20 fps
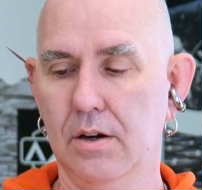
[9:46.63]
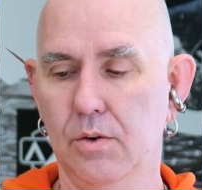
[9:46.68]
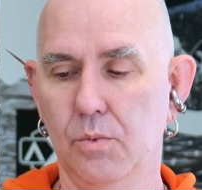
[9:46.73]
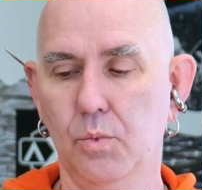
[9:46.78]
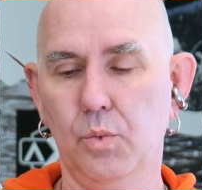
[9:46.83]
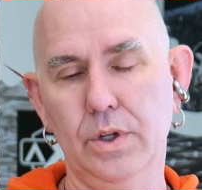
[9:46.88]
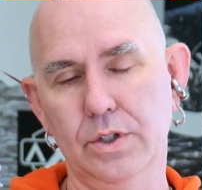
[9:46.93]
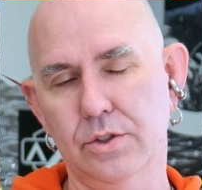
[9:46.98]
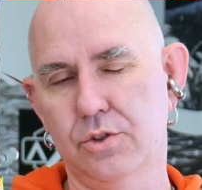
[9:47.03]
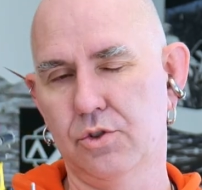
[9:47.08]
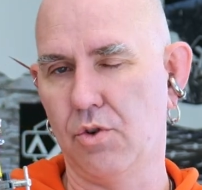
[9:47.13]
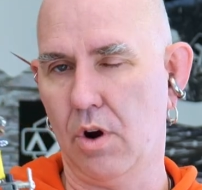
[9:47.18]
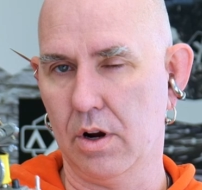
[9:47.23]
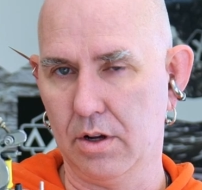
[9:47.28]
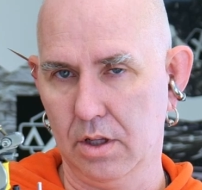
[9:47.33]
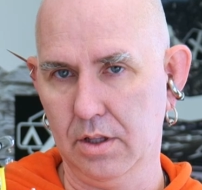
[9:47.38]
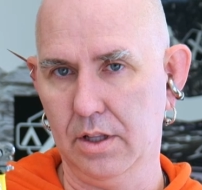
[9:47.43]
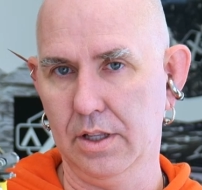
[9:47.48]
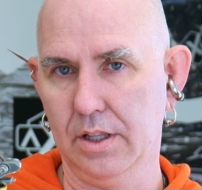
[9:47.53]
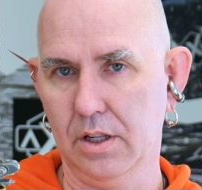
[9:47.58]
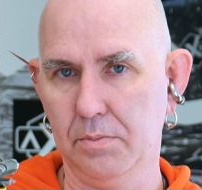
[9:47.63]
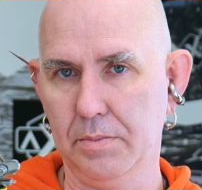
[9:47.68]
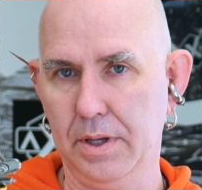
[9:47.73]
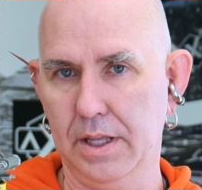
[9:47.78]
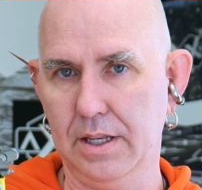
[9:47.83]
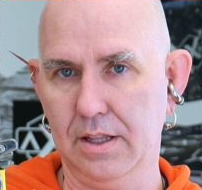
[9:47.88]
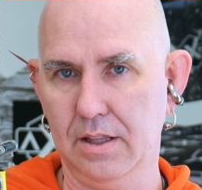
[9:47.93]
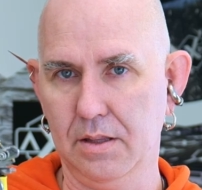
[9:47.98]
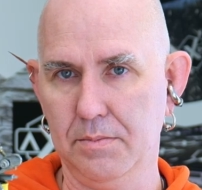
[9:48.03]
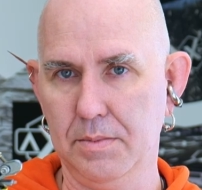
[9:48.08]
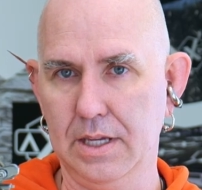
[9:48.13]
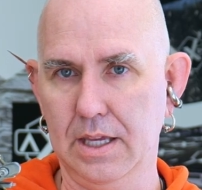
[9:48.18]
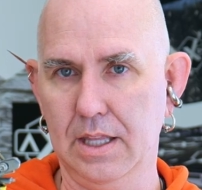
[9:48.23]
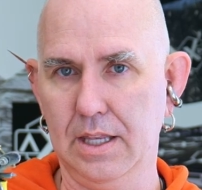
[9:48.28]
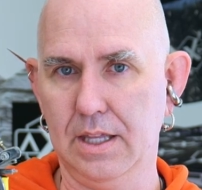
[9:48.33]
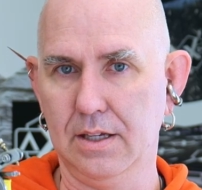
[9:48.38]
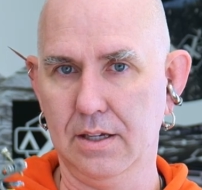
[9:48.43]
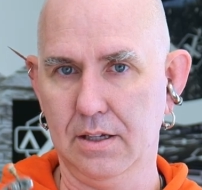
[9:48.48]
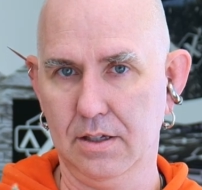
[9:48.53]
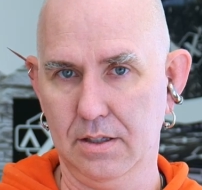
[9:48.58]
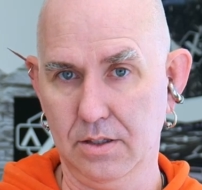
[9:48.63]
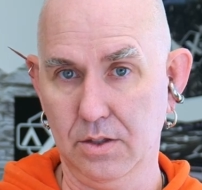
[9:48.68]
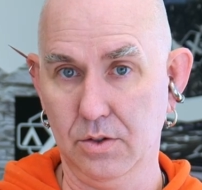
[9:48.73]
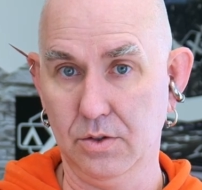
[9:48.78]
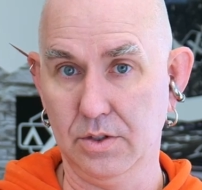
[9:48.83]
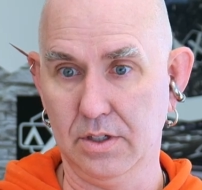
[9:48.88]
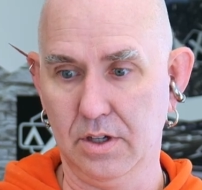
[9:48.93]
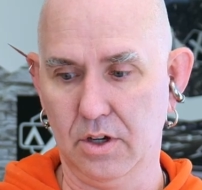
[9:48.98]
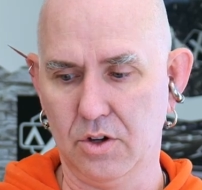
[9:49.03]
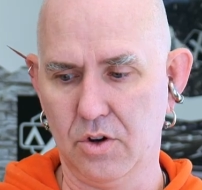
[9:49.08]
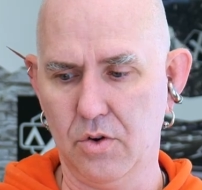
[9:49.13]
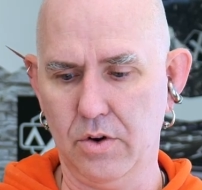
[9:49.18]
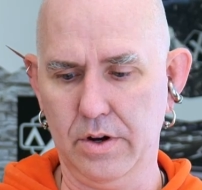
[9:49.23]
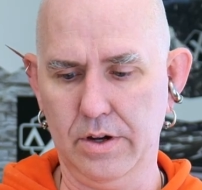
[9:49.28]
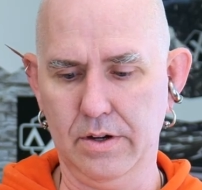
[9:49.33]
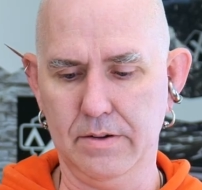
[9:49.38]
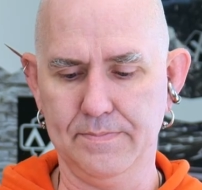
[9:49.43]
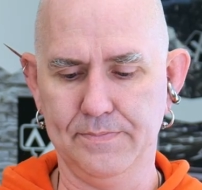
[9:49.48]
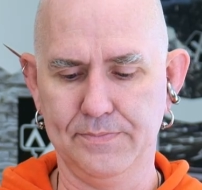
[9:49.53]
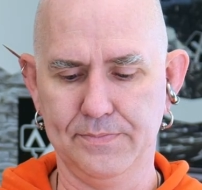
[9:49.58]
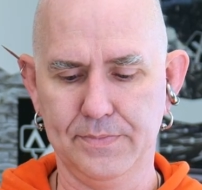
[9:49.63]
will struggle a little bit in the beginning using a coil.